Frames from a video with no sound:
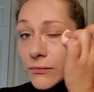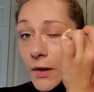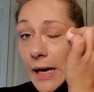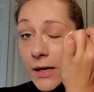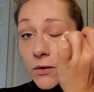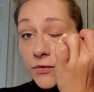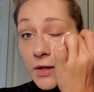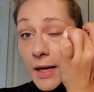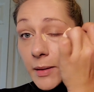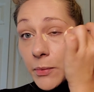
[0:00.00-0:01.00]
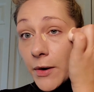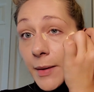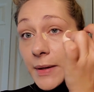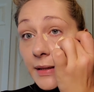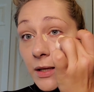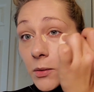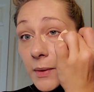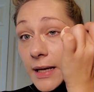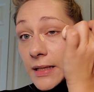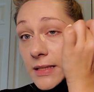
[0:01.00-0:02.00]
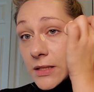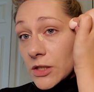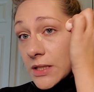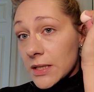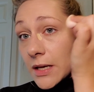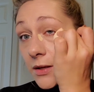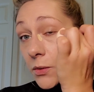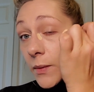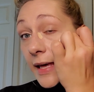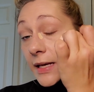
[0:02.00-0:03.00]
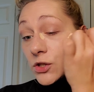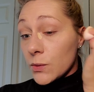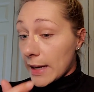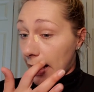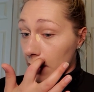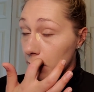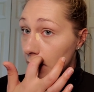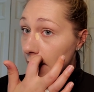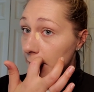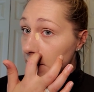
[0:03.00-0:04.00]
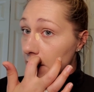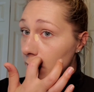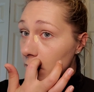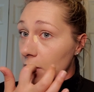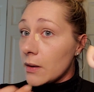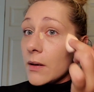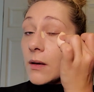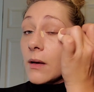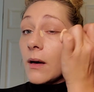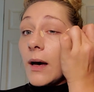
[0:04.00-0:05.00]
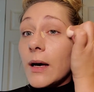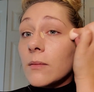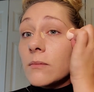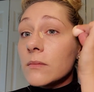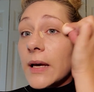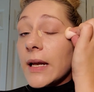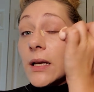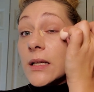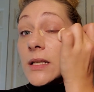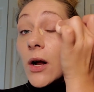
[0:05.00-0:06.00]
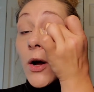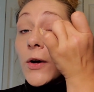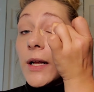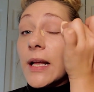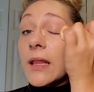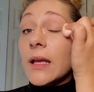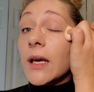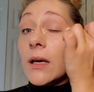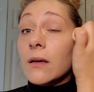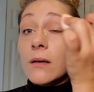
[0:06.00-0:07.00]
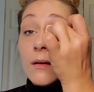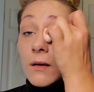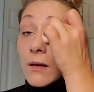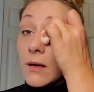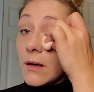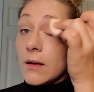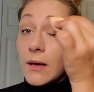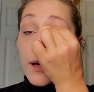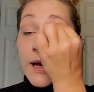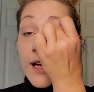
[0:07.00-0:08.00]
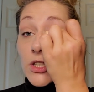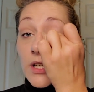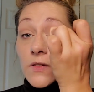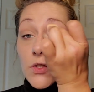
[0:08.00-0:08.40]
I don't feel like priming them, and it's just another way that you can prime them, and it doesn't hurt anything. It actually gives